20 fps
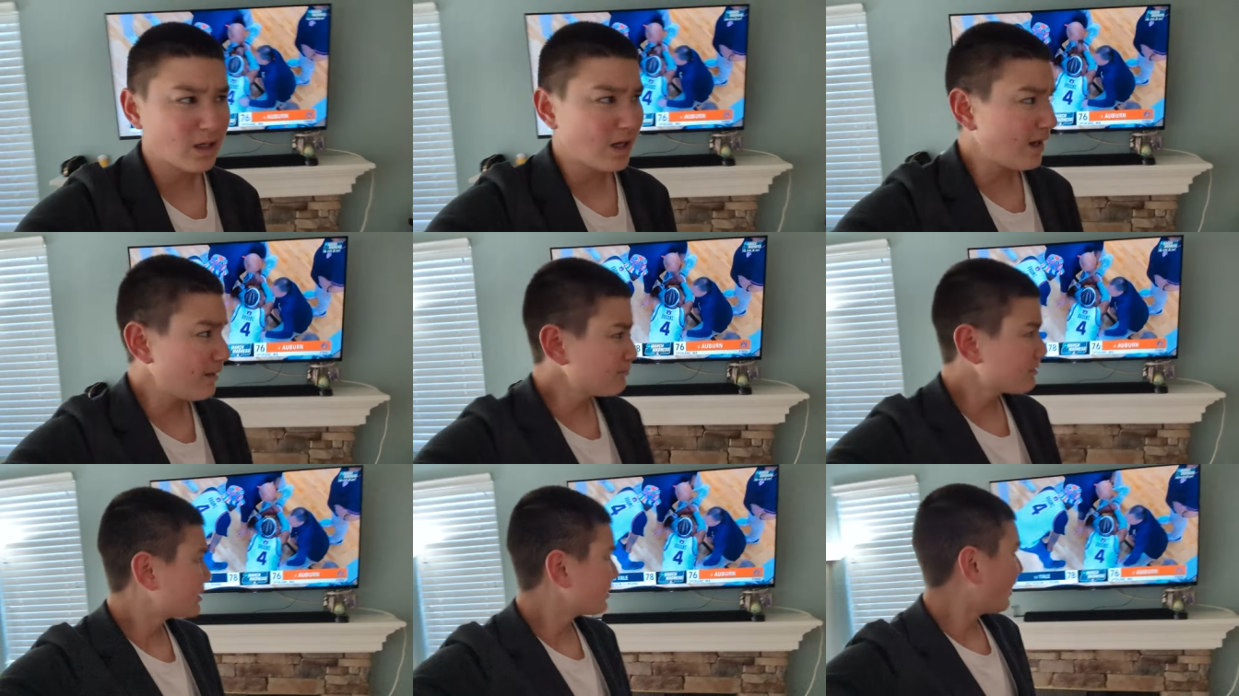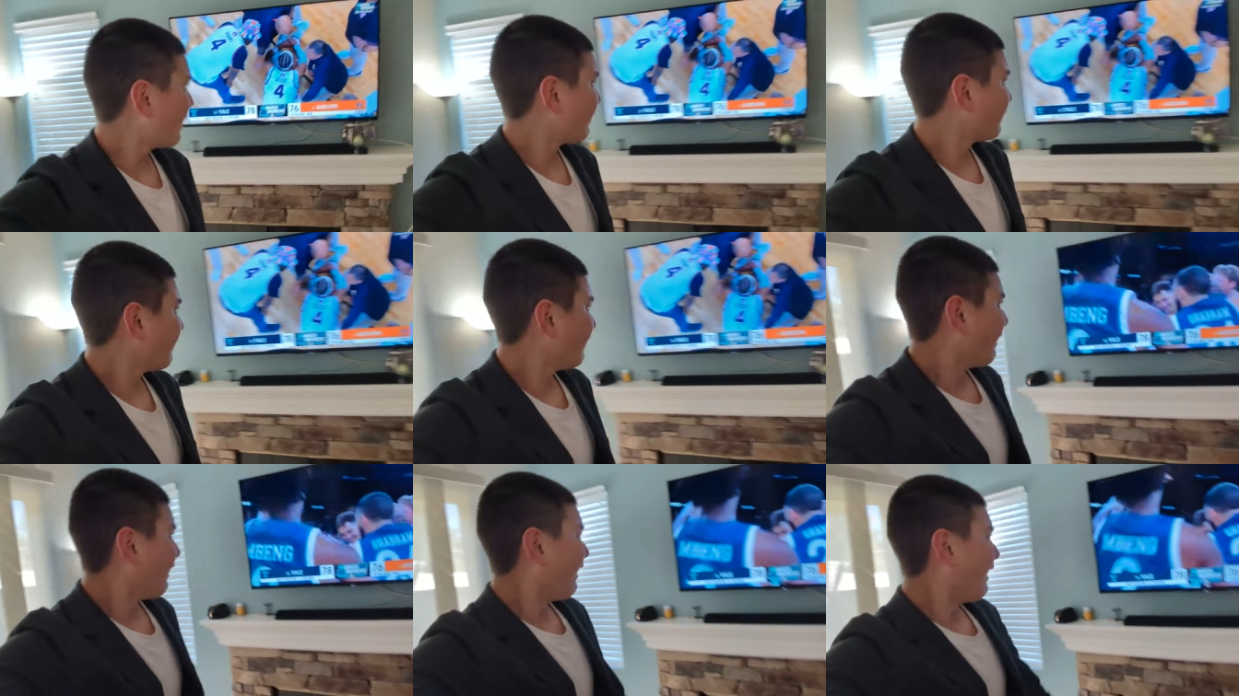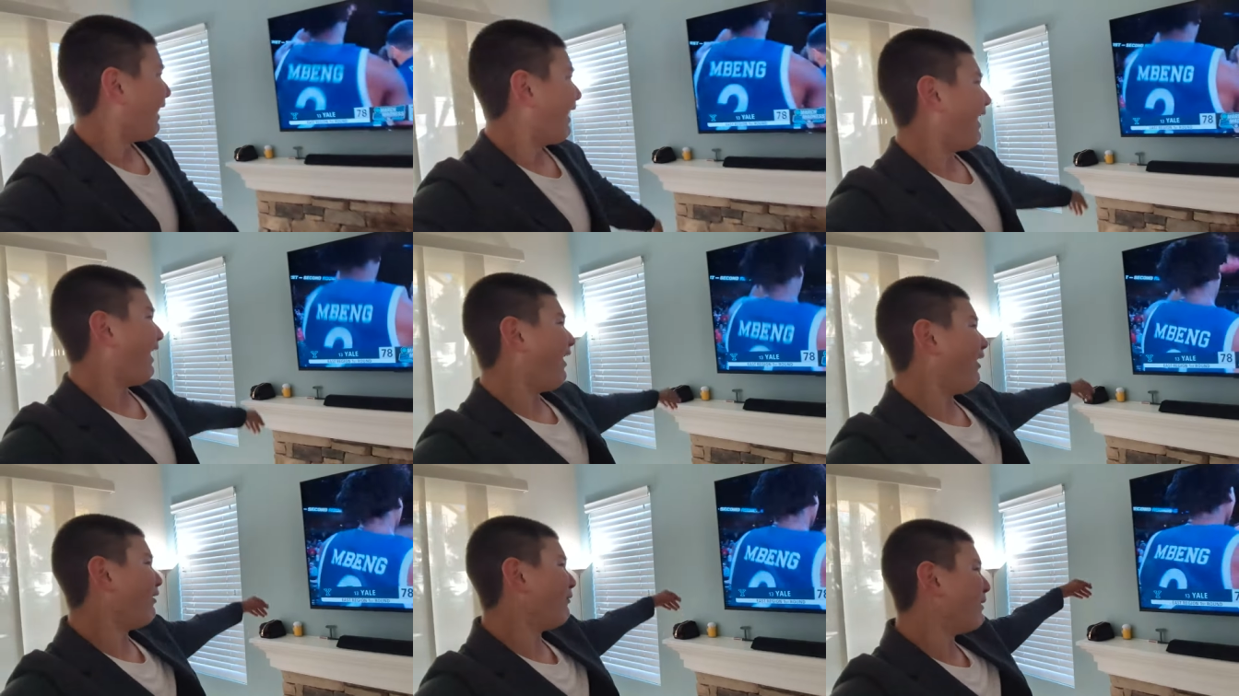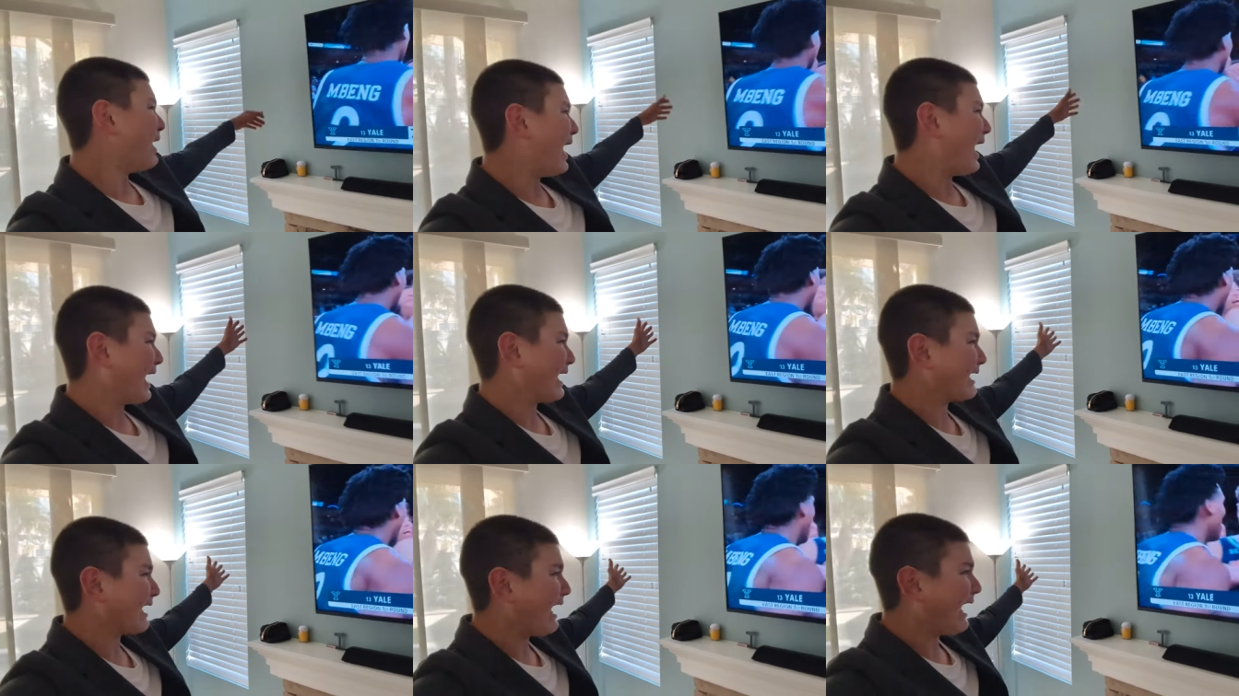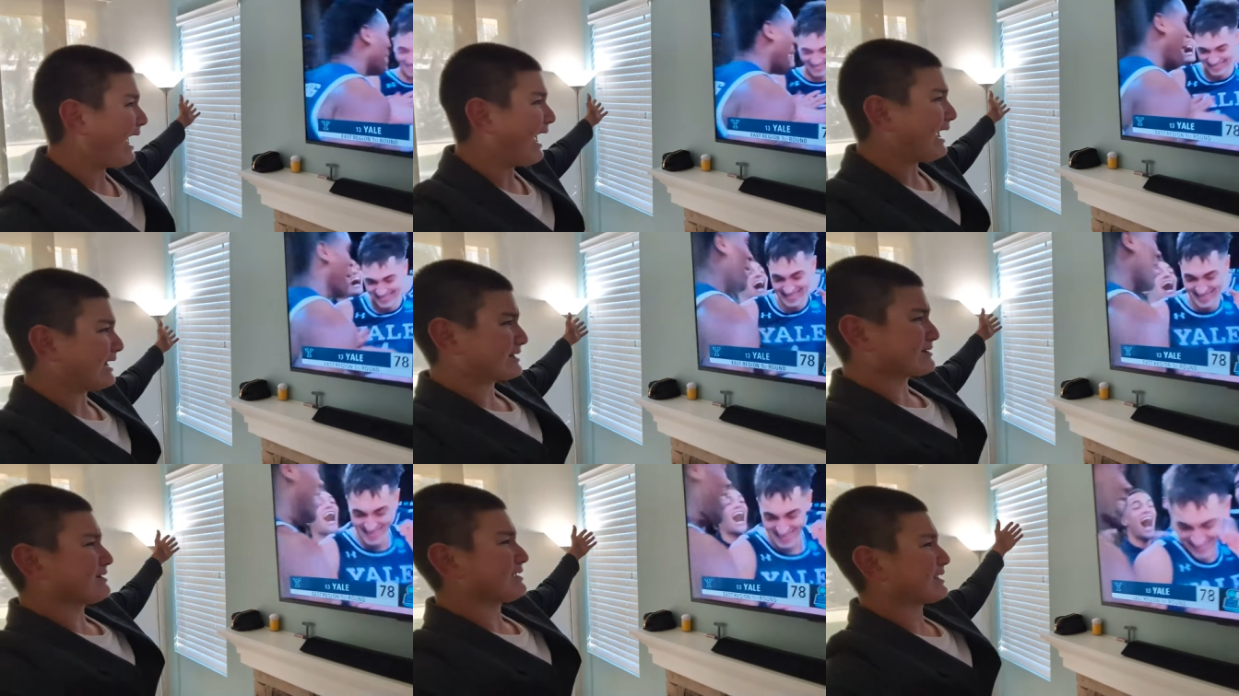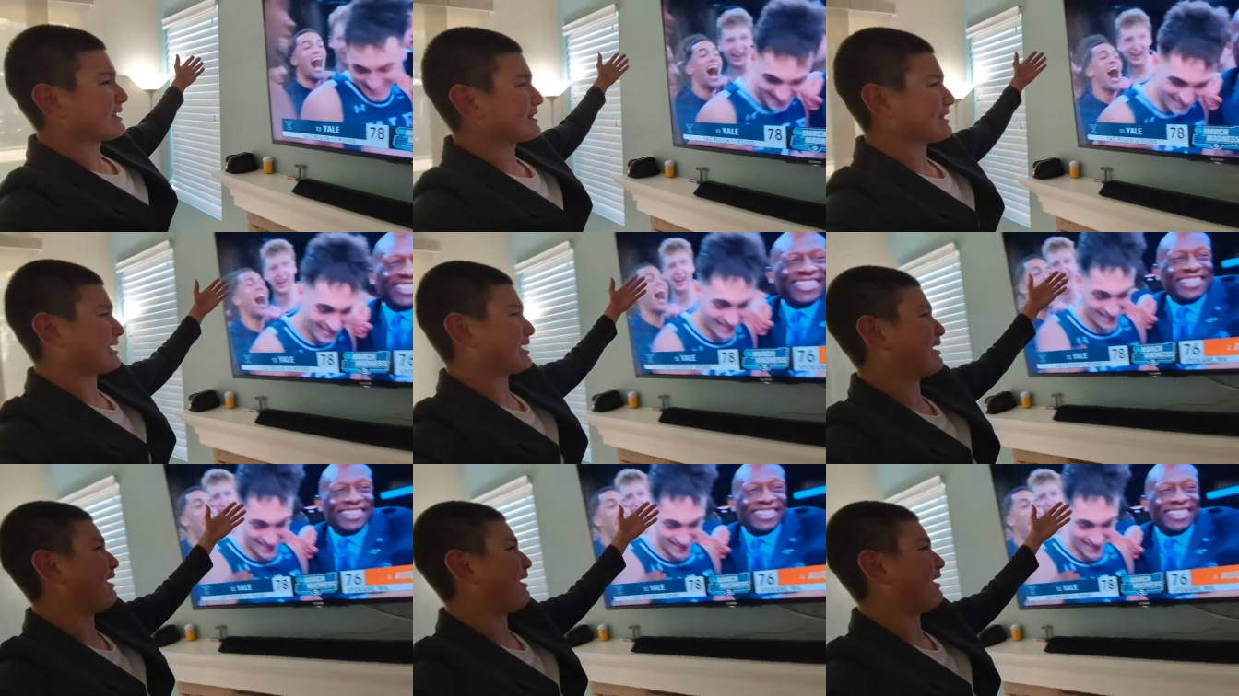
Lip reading: I'm done. Oh, my gosh. Look at the